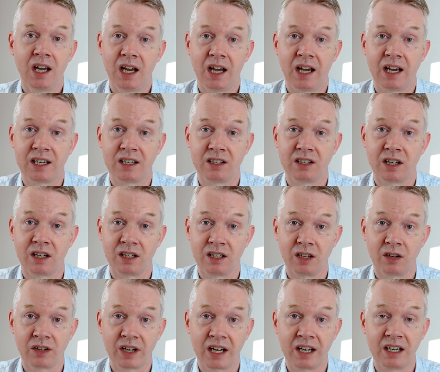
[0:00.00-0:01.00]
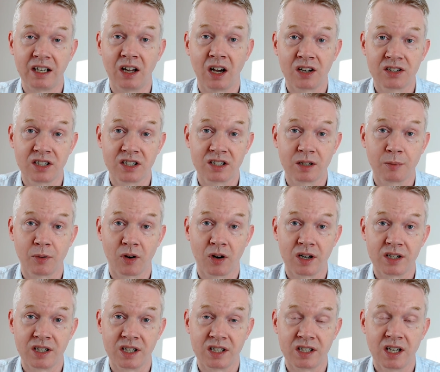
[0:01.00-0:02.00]
and you don't get any nasty
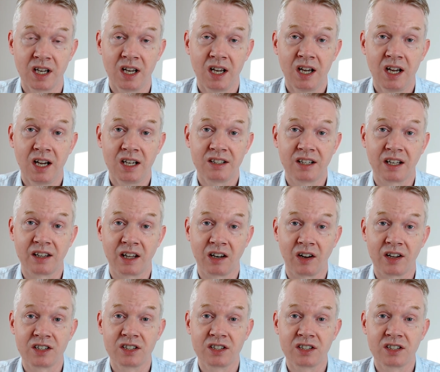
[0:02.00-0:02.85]
surprises down the line.